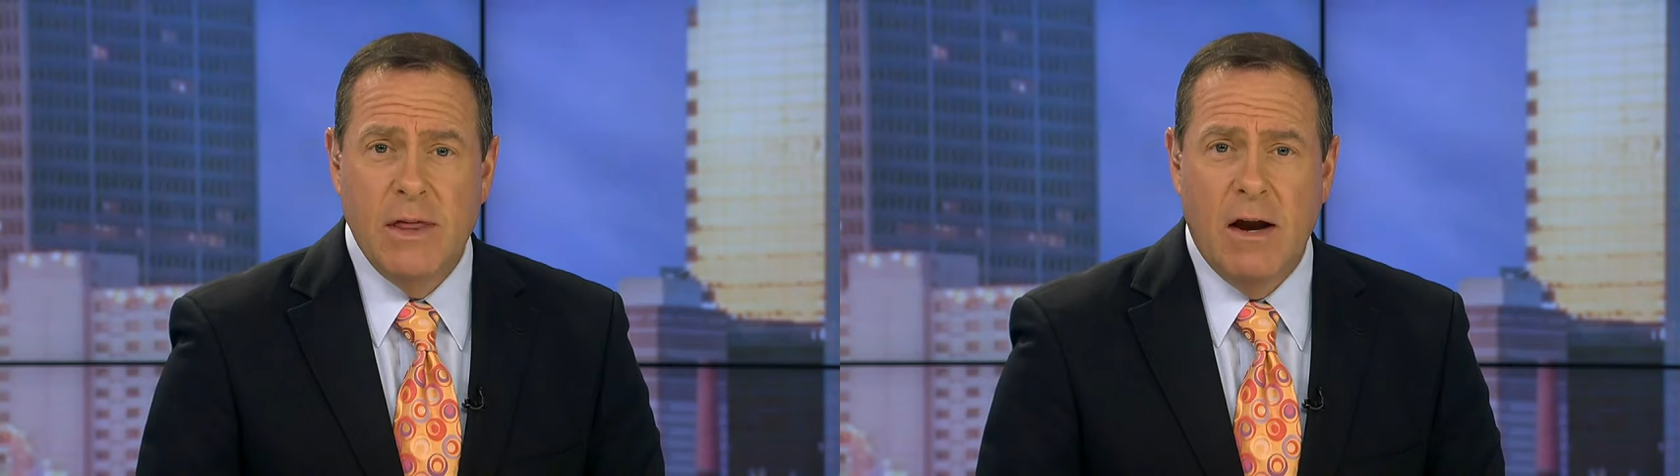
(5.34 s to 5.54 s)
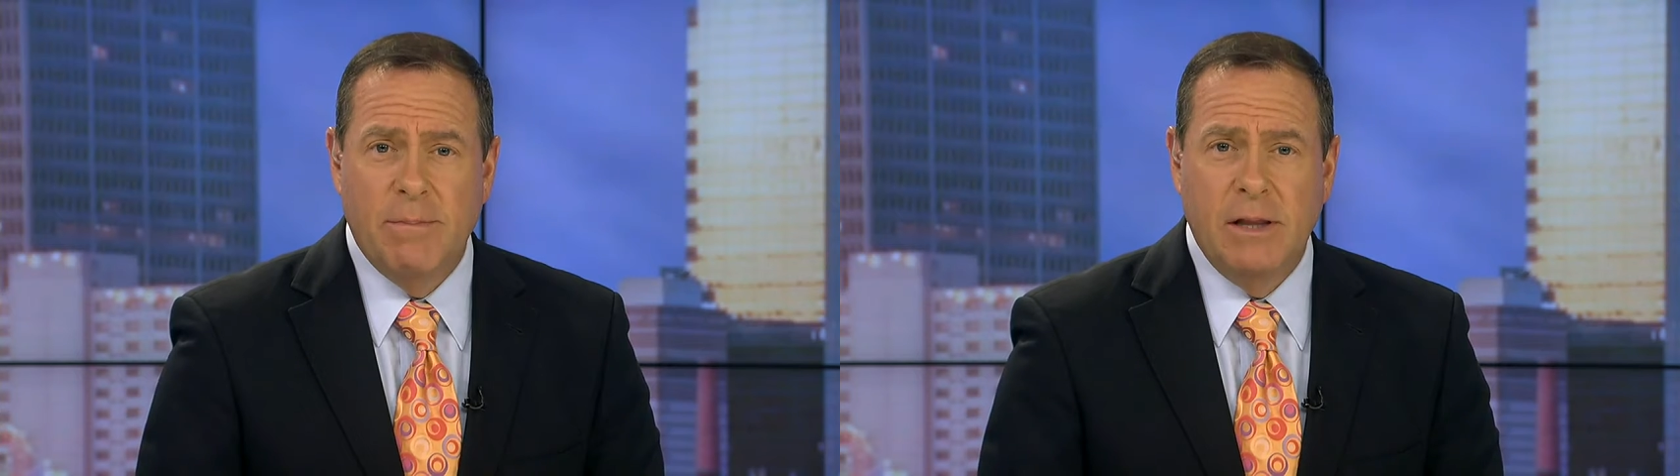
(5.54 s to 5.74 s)

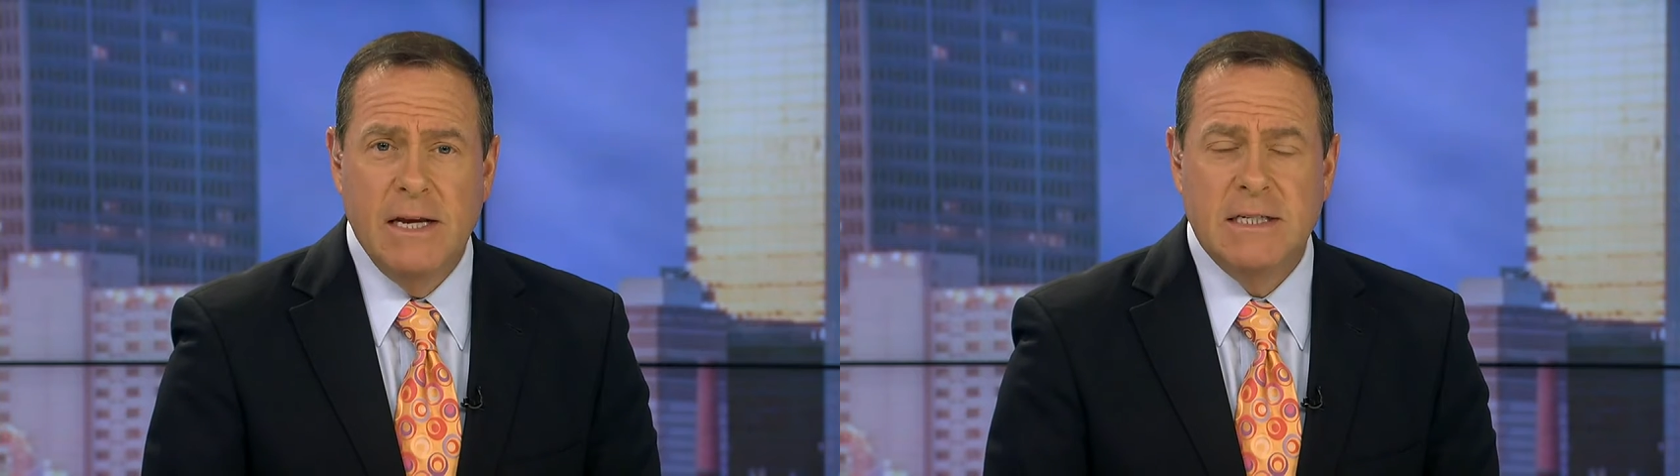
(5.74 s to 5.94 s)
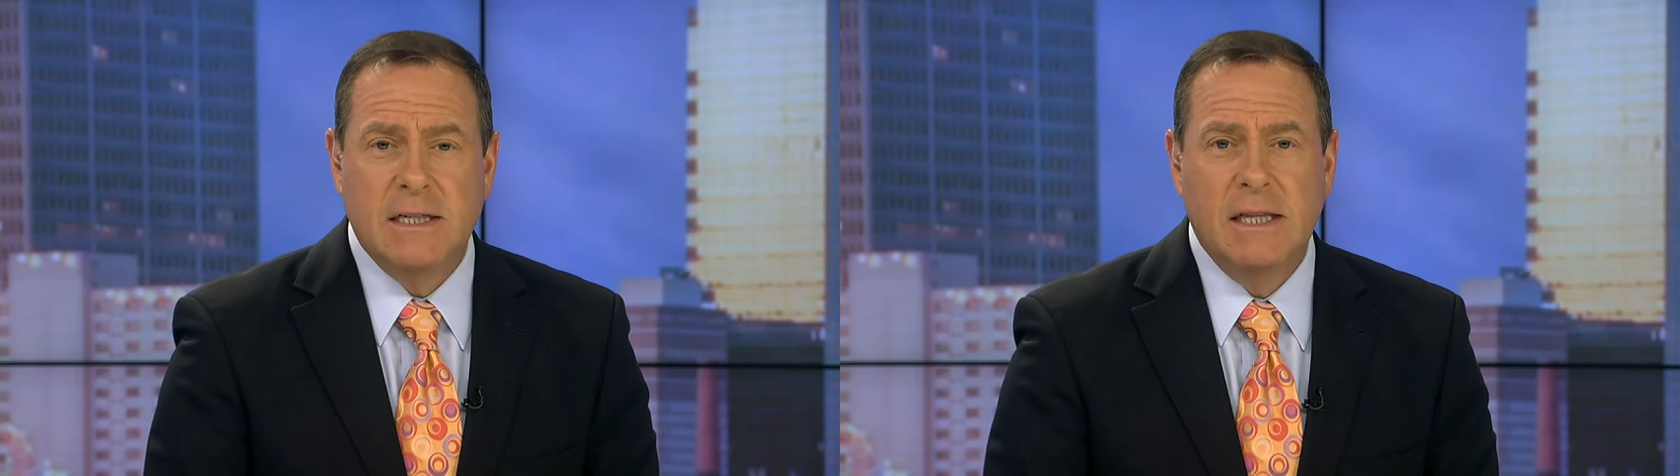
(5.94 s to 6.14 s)
without a
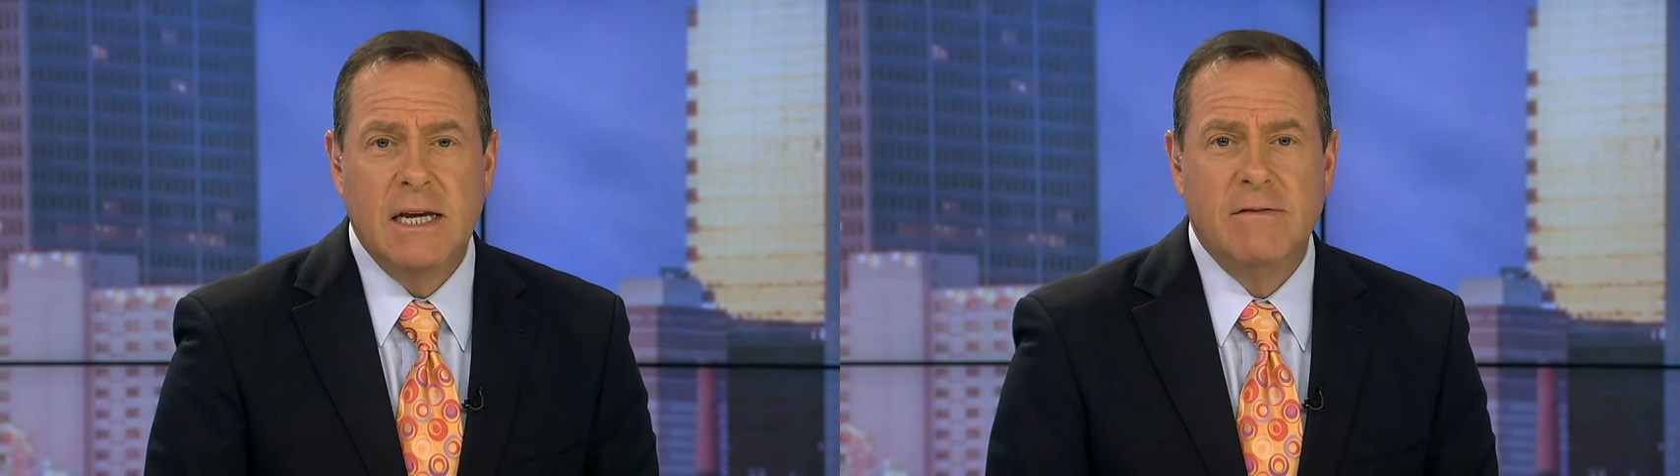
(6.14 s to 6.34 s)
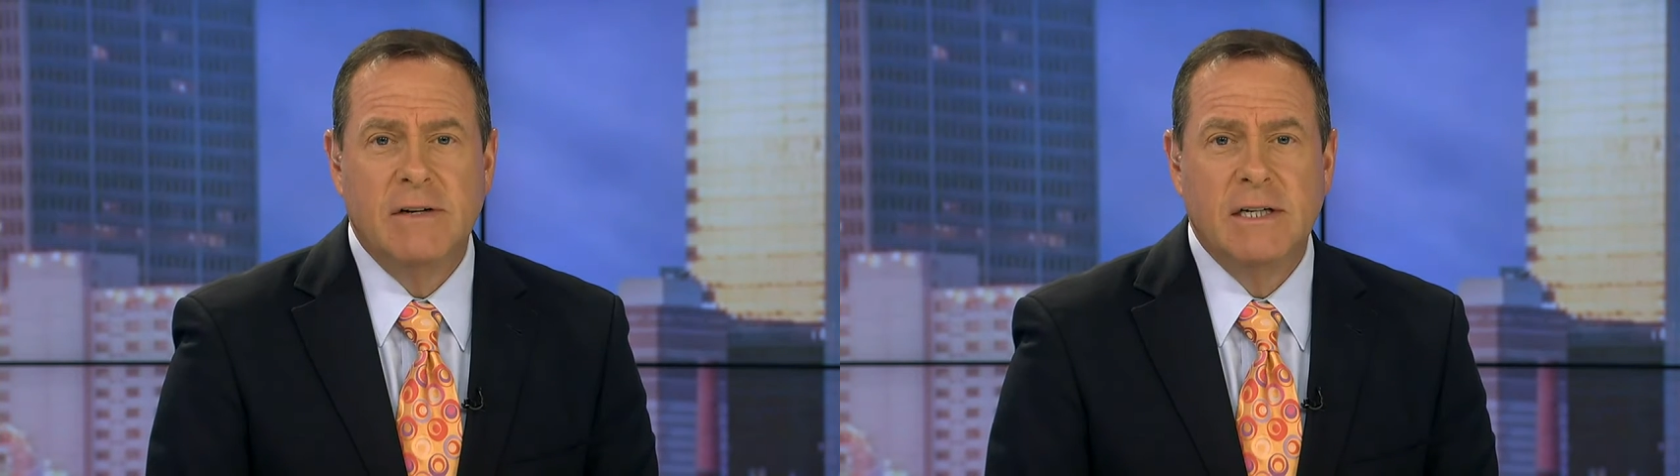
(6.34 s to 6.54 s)
place to
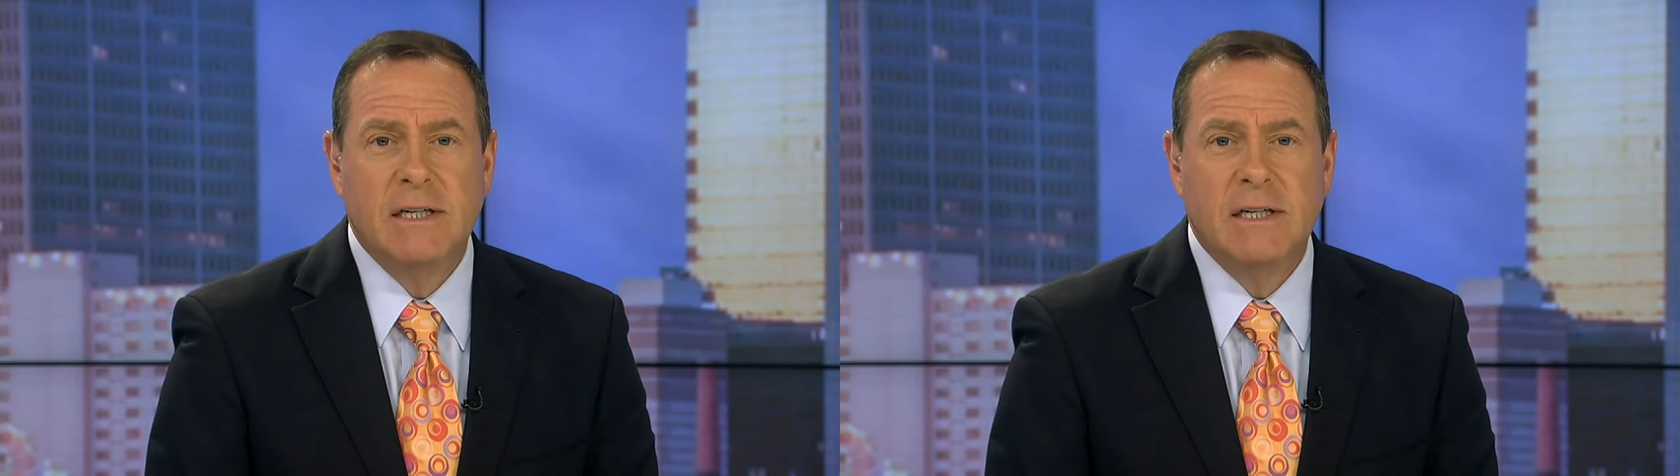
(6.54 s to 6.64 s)
live.